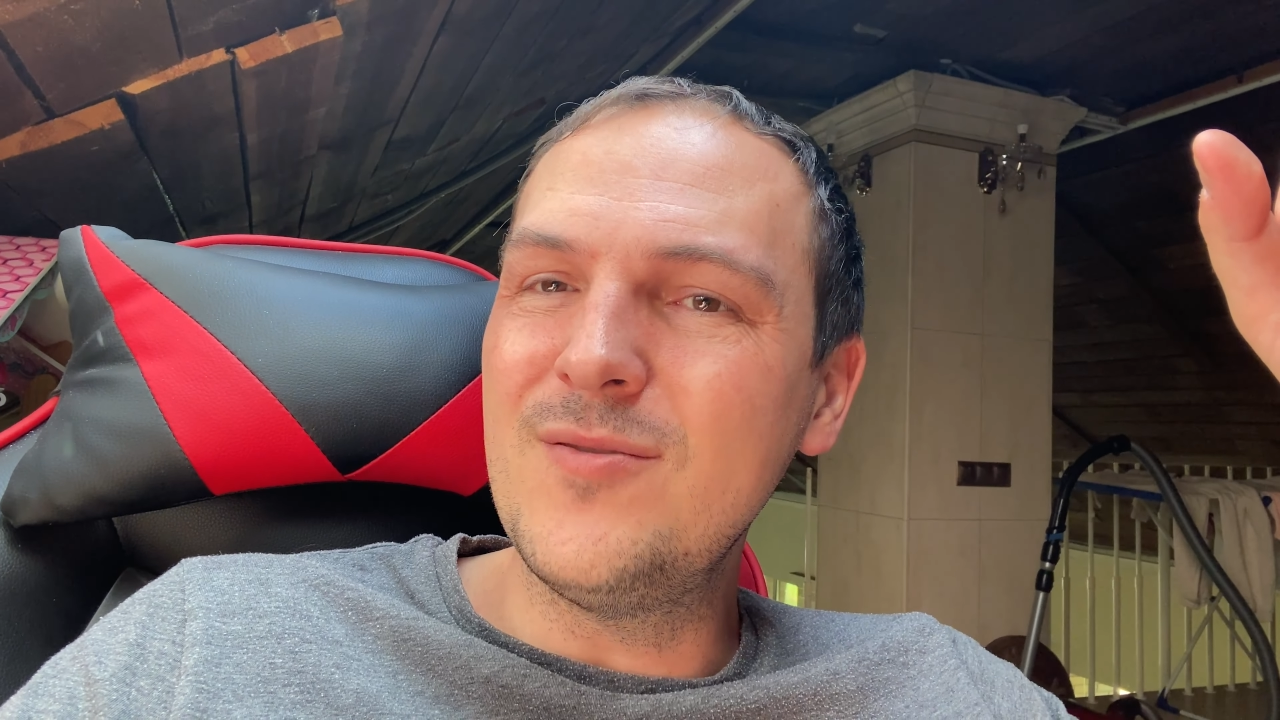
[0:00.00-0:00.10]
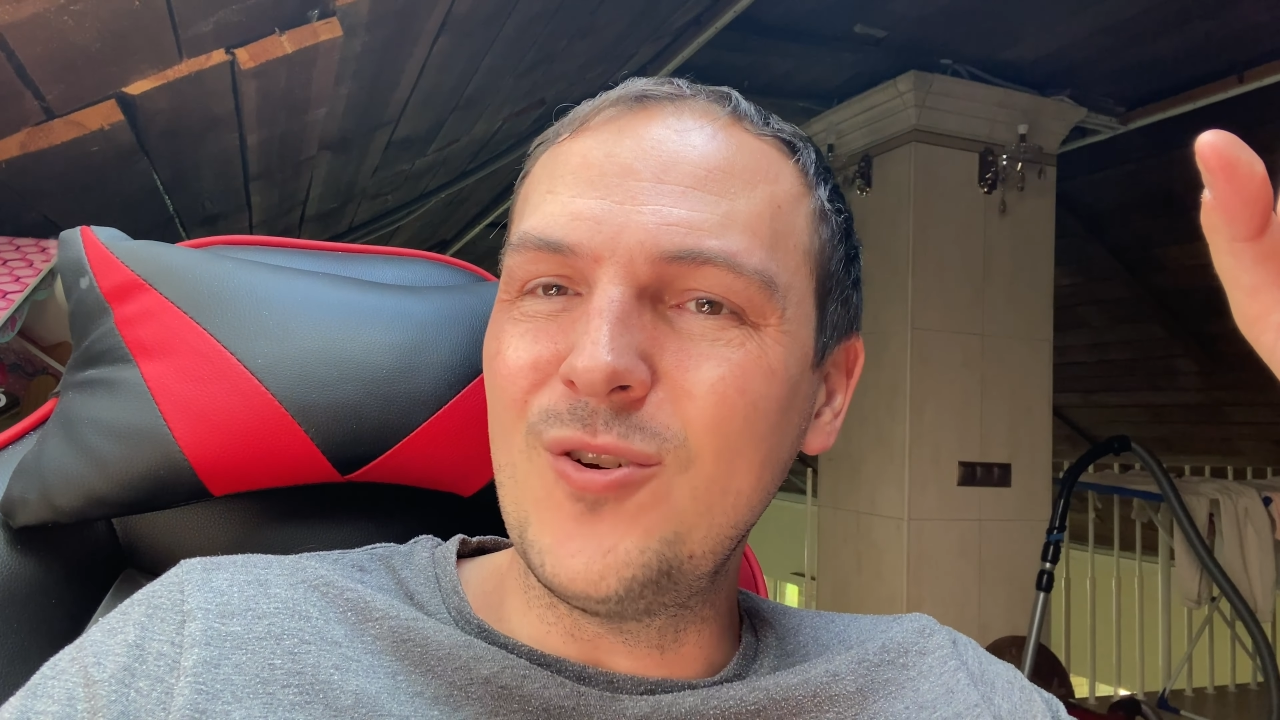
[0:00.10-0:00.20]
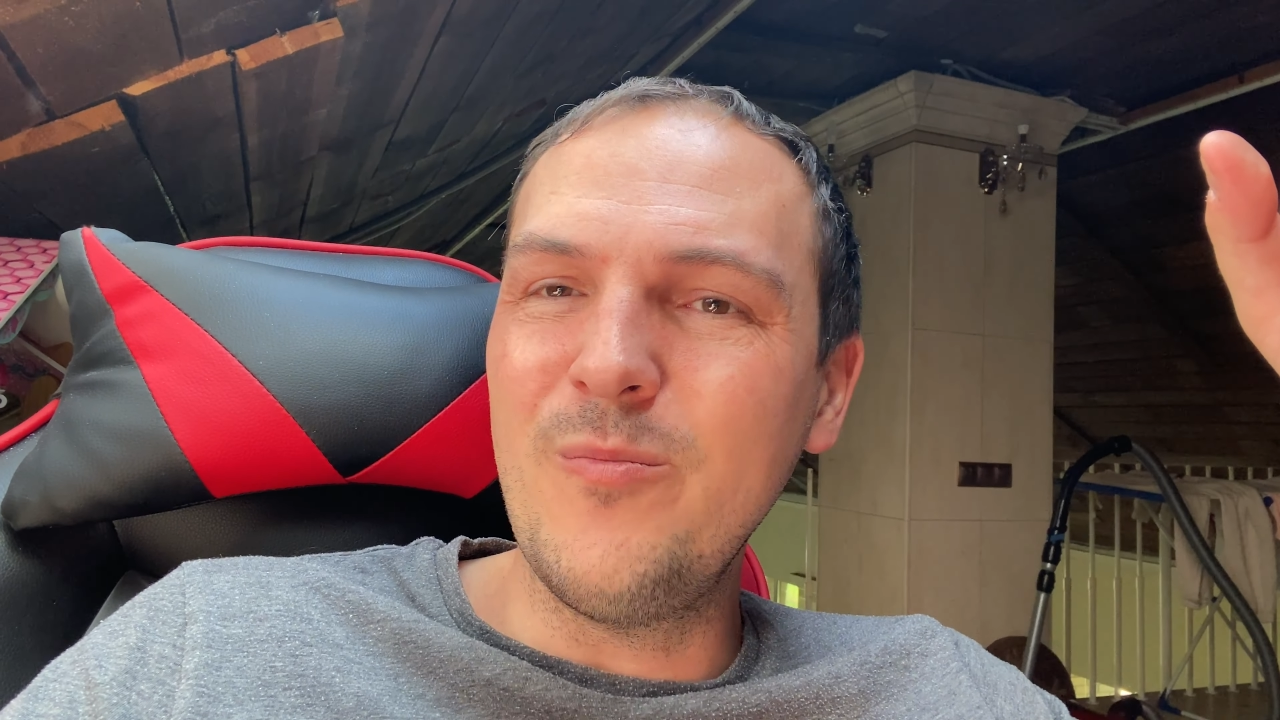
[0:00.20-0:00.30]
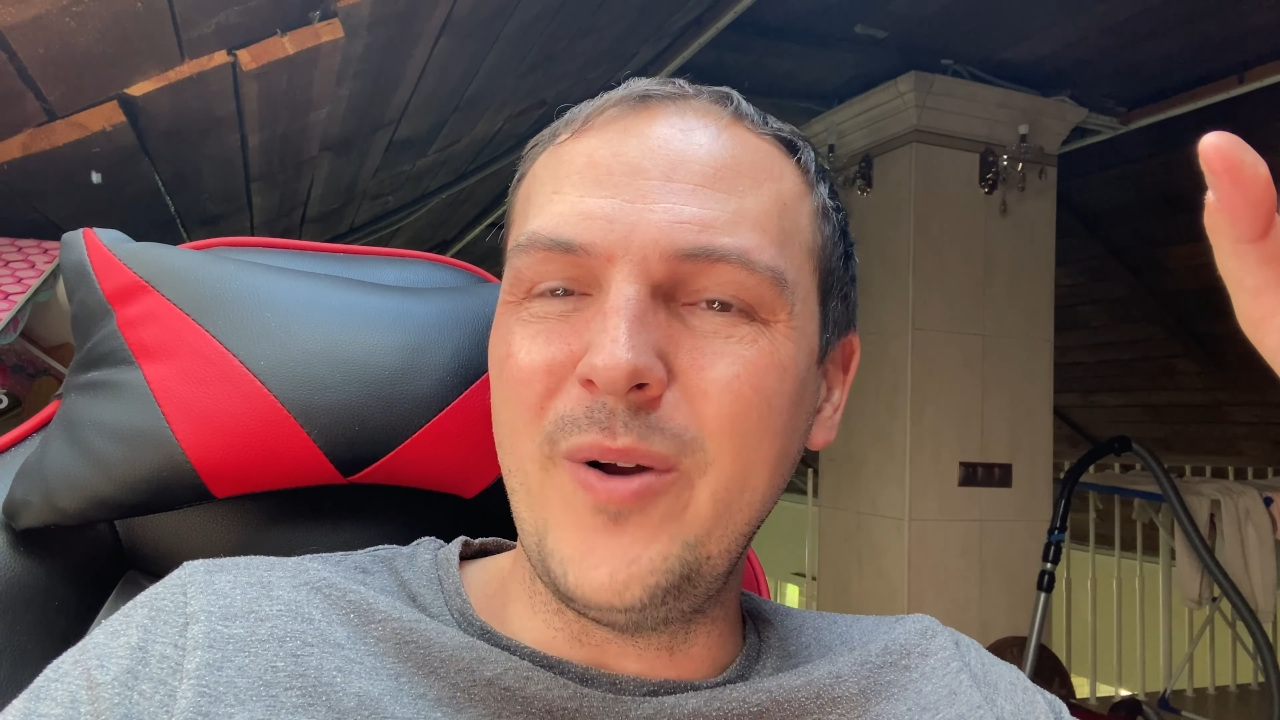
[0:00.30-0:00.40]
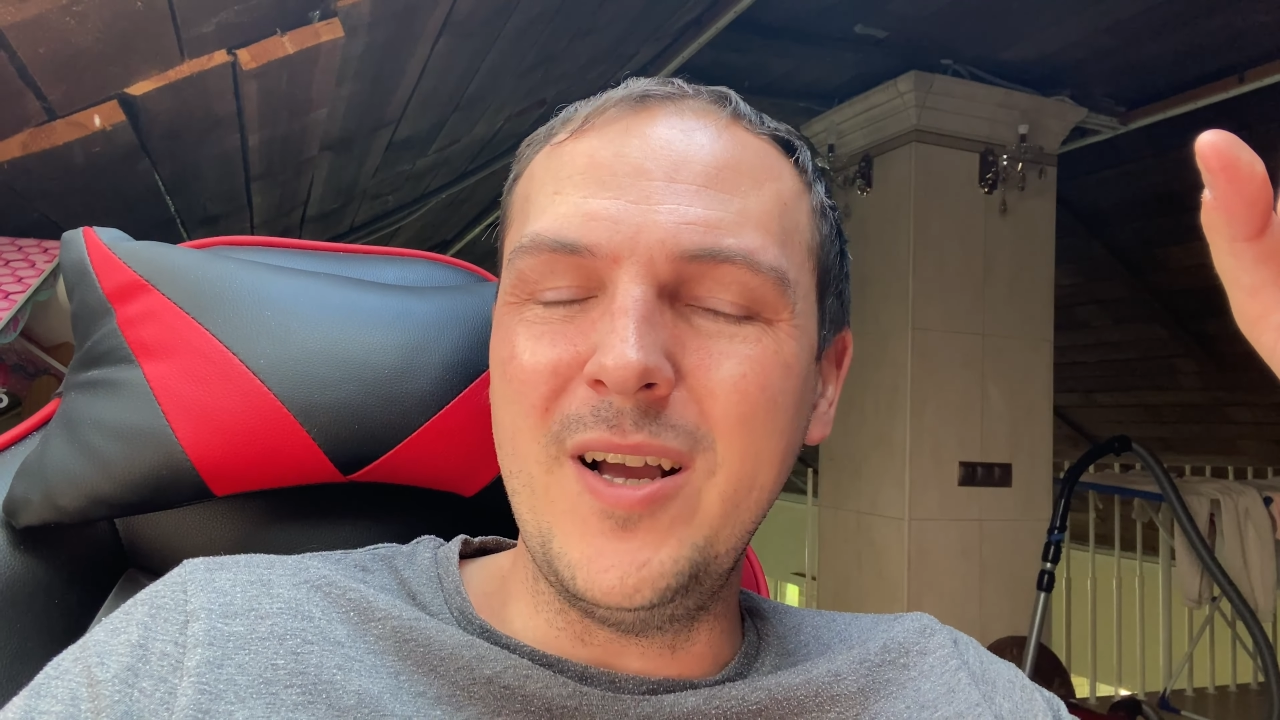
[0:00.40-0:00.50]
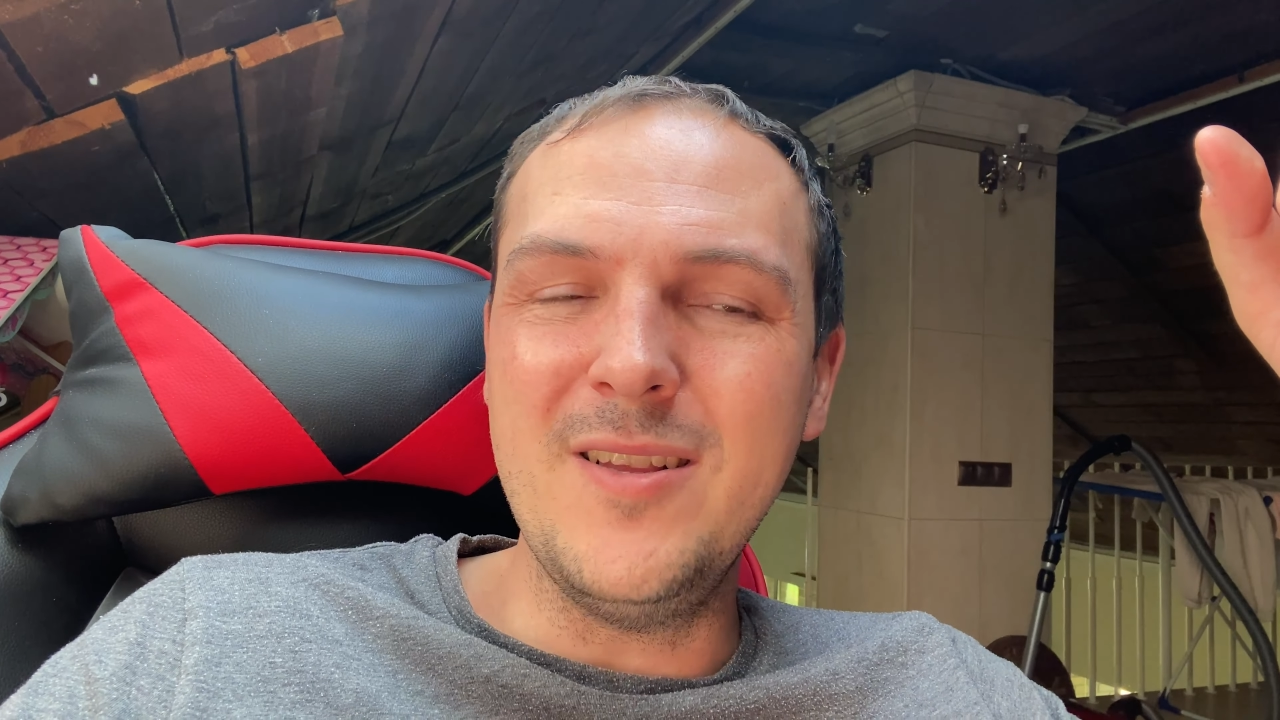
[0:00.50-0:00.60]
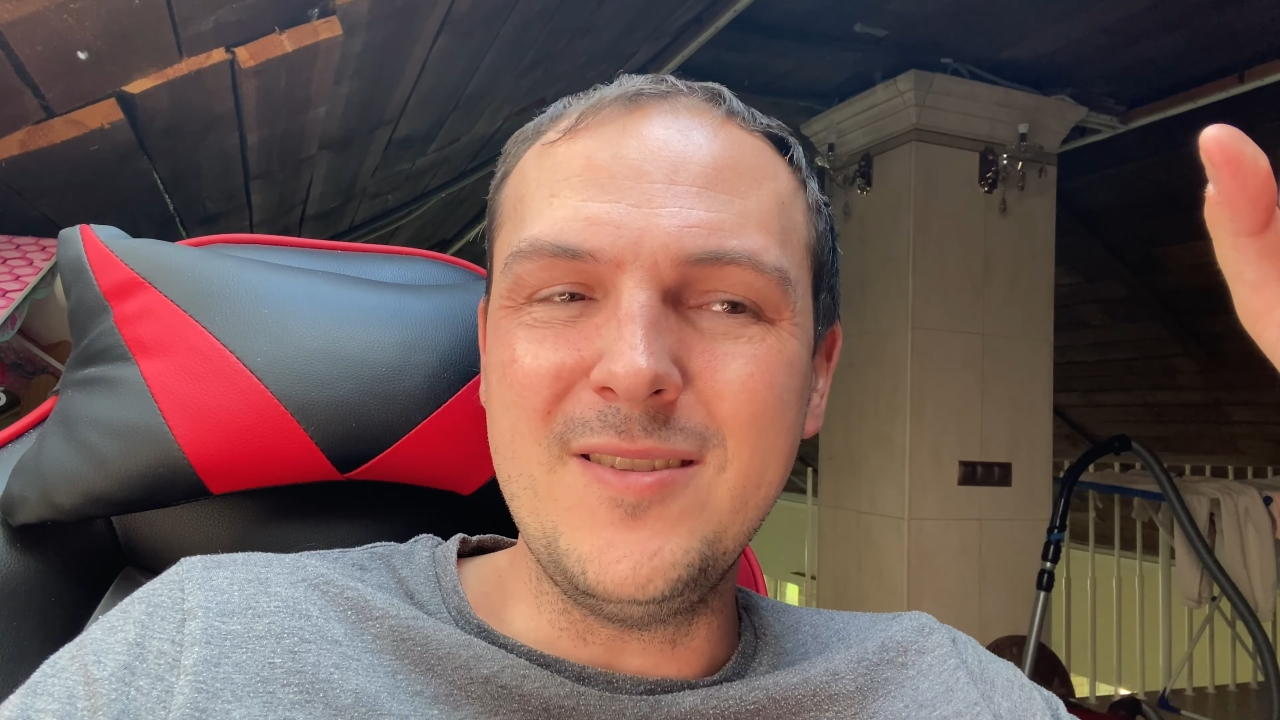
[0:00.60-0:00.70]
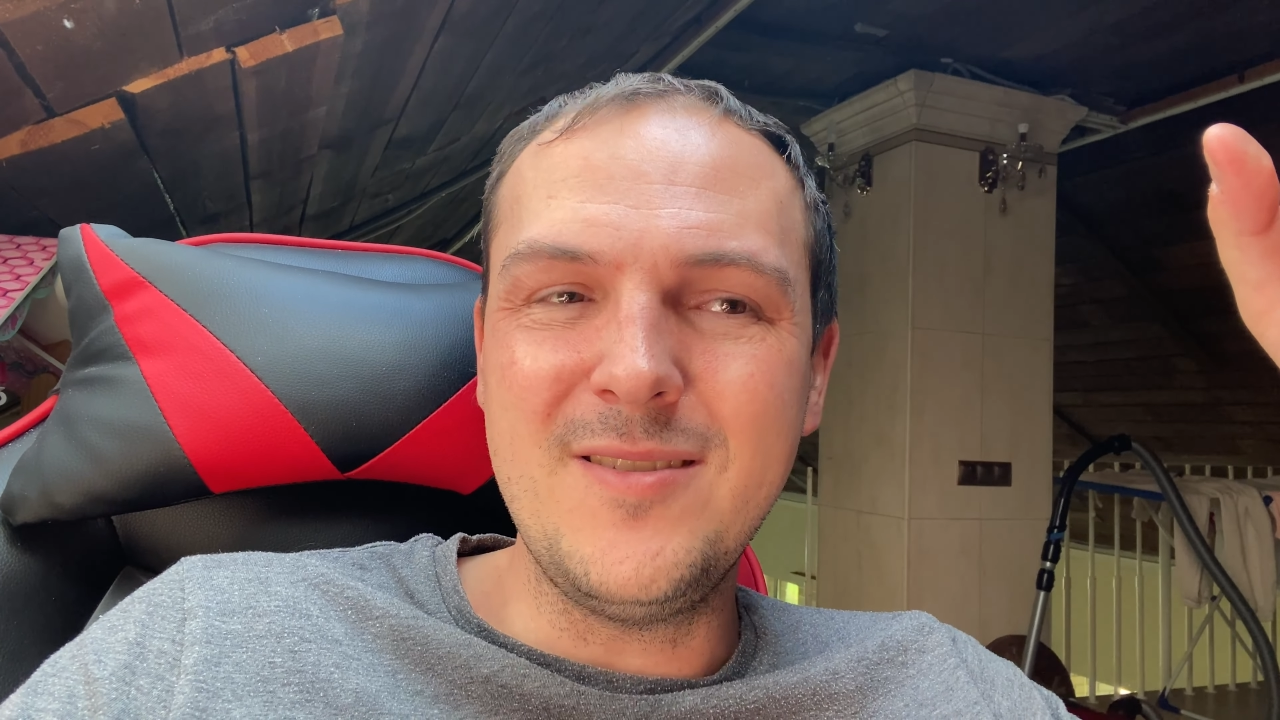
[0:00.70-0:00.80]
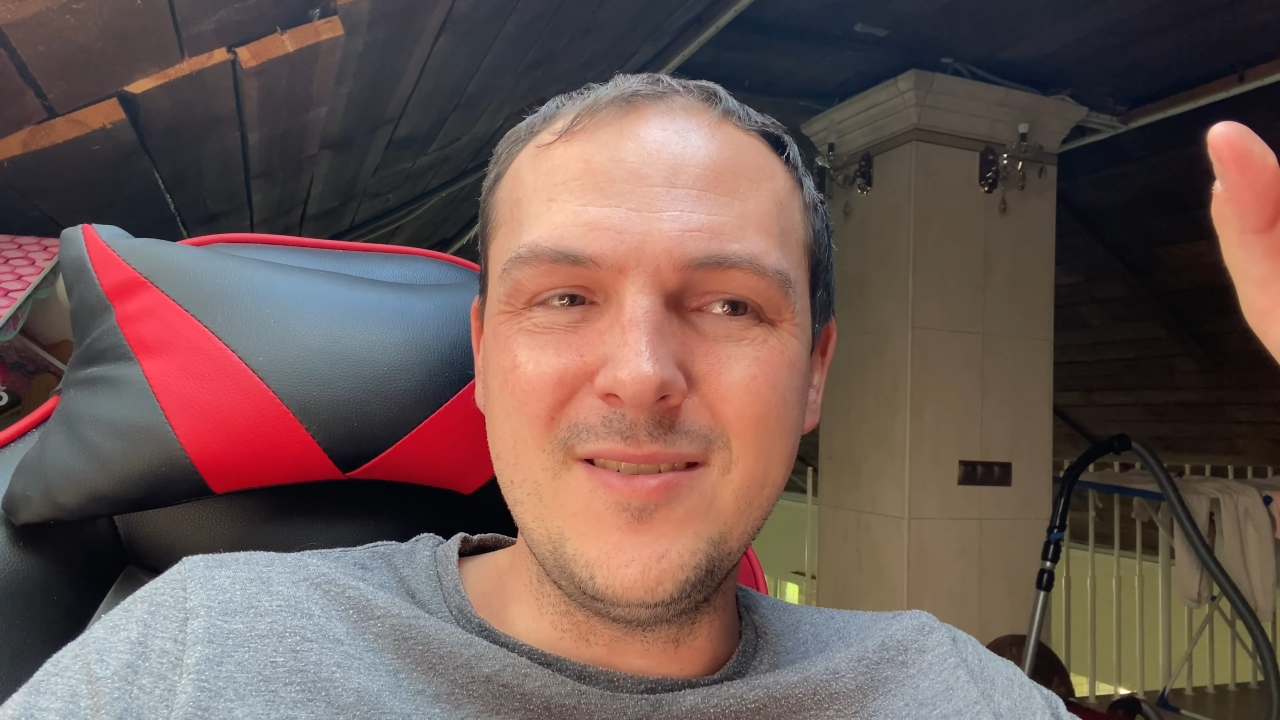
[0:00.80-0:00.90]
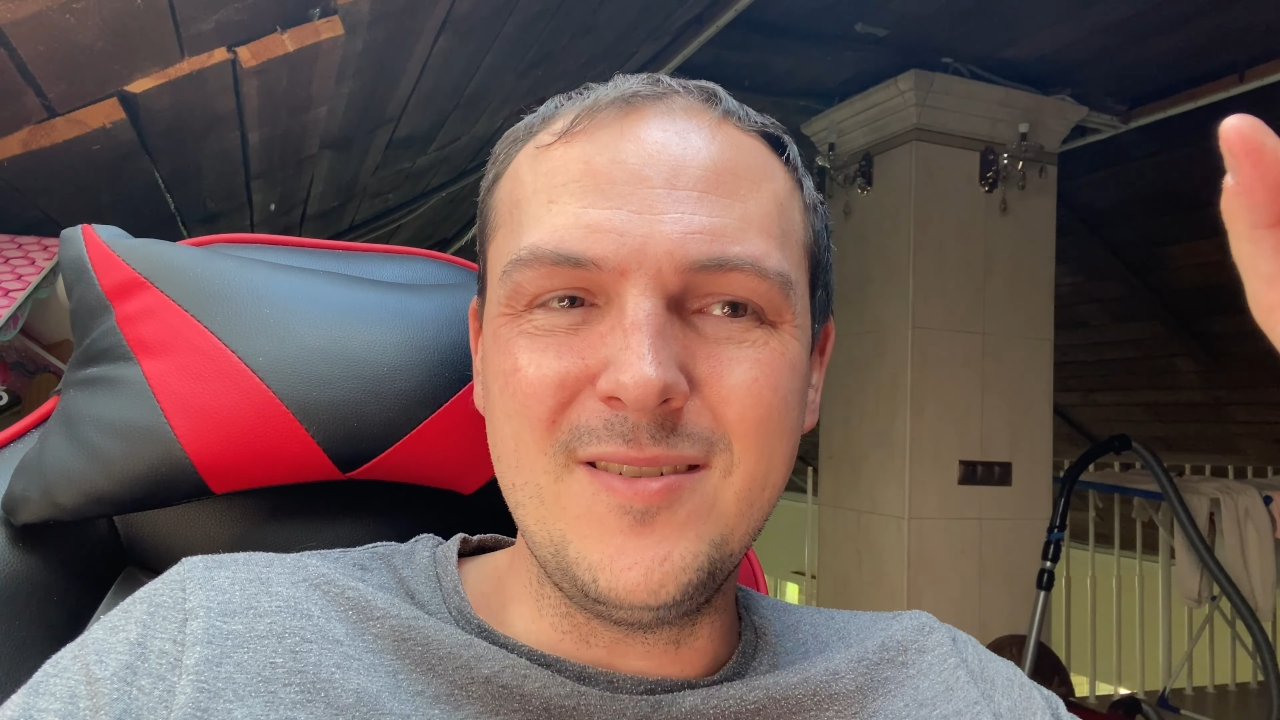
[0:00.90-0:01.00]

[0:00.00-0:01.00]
drone pilot.